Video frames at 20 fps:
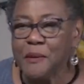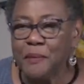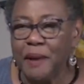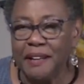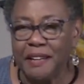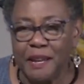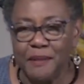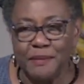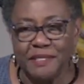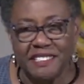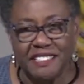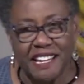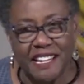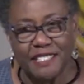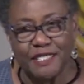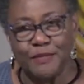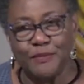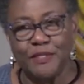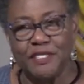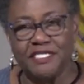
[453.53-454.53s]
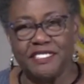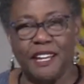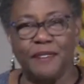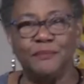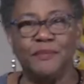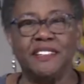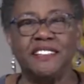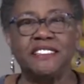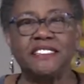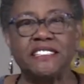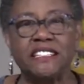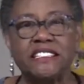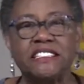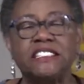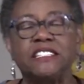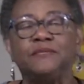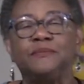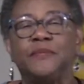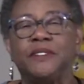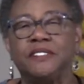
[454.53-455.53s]
My name is Nancy Woods. I'm the
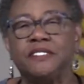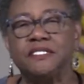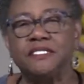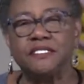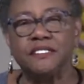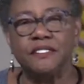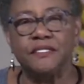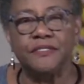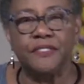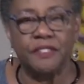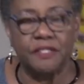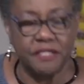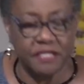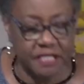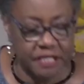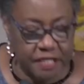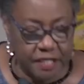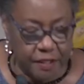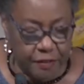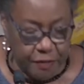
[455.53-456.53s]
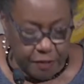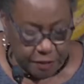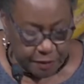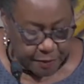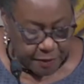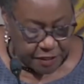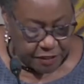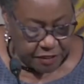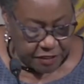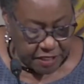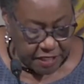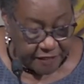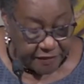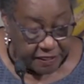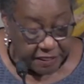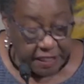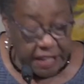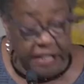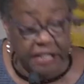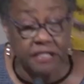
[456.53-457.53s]
Assistant Minister for the Center for Spiritual
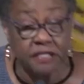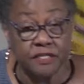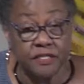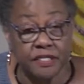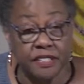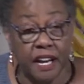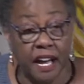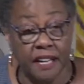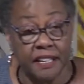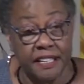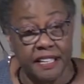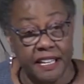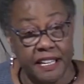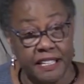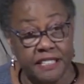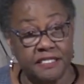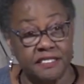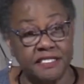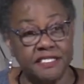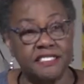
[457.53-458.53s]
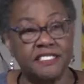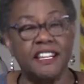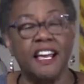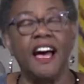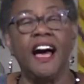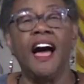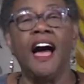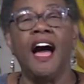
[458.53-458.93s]
Living in Granada Hills.